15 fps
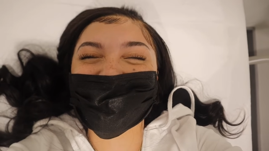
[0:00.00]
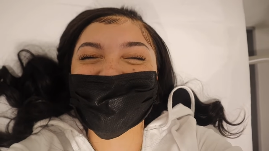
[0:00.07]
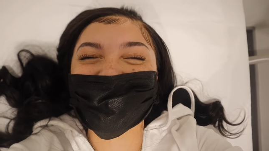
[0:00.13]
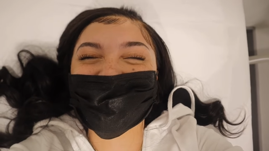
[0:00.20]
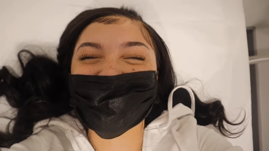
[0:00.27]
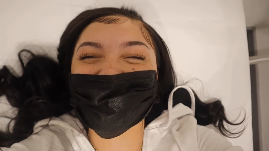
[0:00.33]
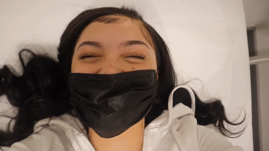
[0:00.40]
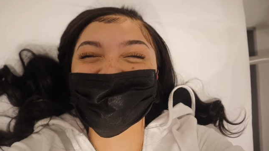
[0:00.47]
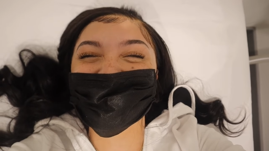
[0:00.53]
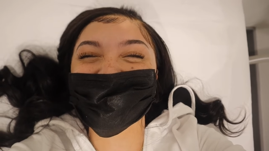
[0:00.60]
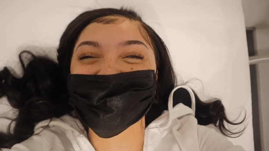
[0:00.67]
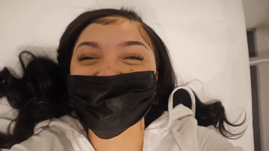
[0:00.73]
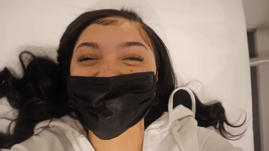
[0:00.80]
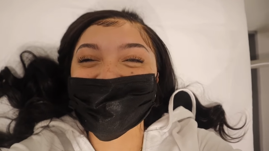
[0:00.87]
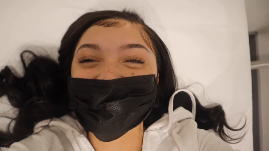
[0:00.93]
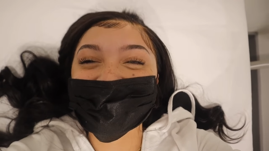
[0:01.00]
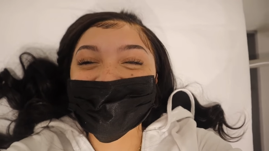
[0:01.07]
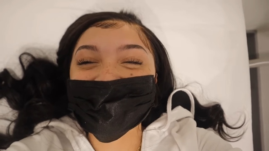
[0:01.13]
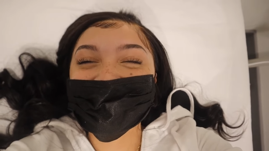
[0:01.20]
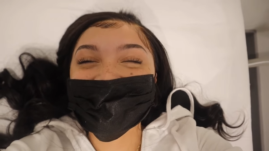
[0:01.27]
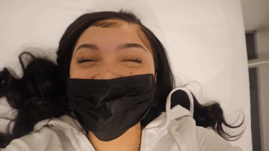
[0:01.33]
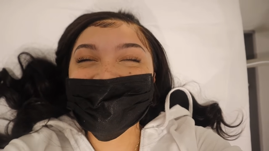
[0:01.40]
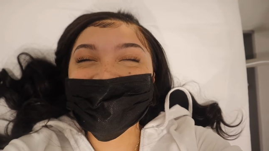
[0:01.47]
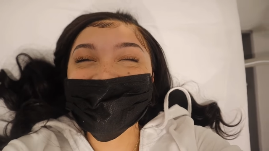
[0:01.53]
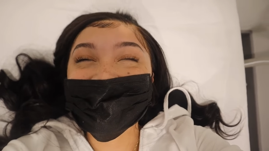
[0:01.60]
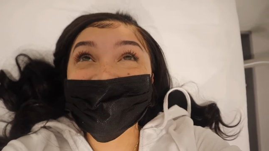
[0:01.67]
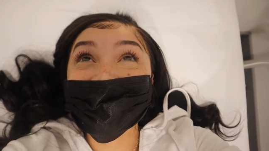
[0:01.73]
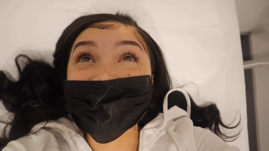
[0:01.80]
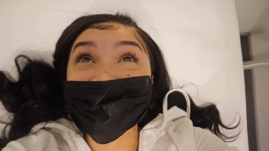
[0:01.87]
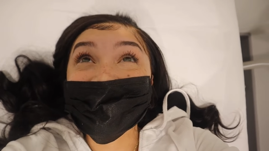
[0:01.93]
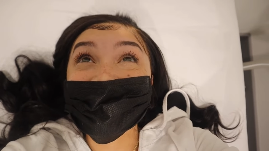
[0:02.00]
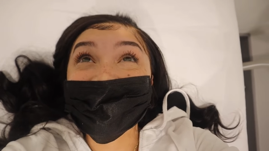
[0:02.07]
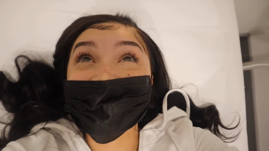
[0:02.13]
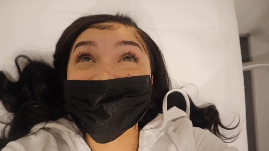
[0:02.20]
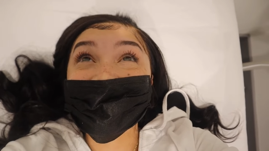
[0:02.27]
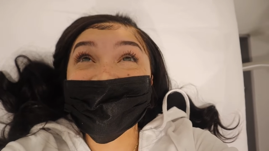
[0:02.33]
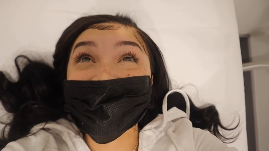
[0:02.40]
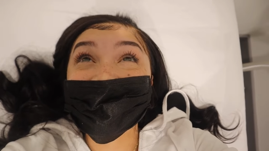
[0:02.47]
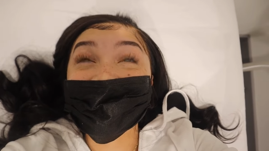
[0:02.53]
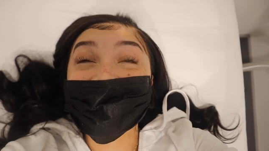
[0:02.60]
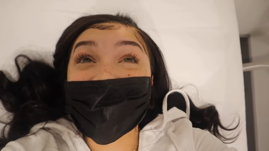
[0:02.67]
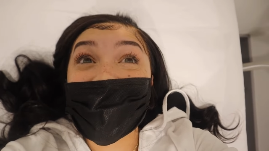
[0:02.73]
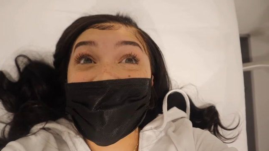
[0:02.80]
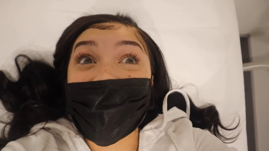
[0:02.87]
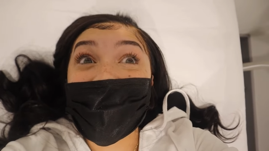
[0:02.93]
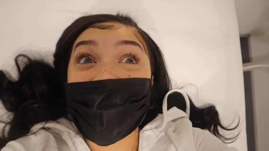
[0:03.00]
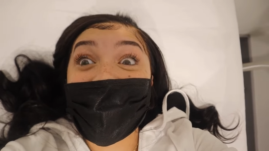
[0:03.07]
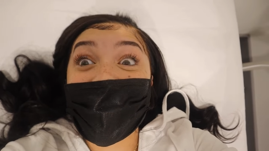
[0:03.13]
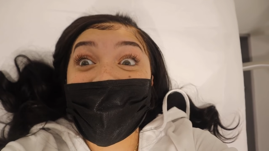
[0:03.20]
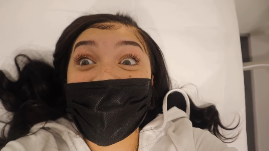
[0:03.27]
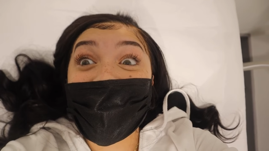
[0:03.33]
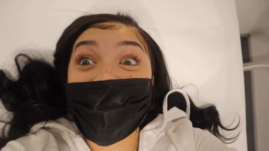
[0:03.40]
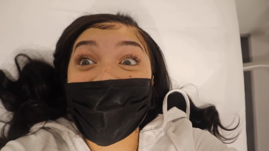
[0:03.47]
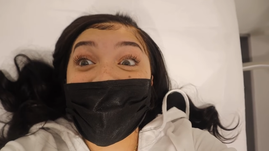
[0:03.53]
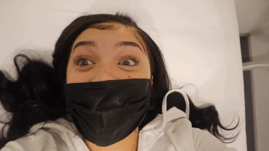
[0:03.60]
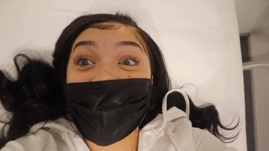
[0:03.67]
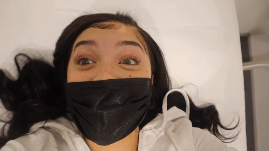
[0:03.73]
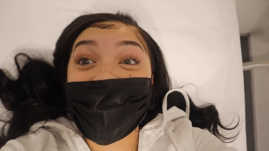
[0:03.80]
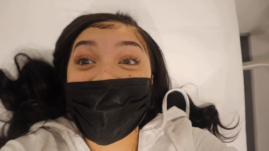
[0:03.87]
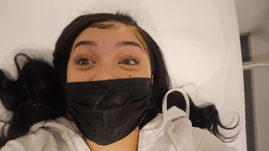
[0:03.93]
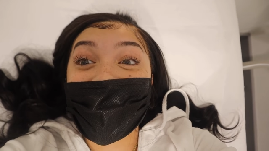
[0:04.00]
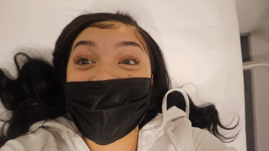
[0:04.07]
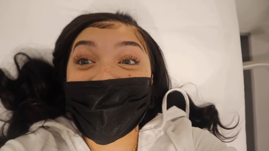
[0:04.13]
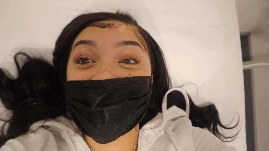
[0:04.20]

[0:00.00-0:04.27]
[no speech]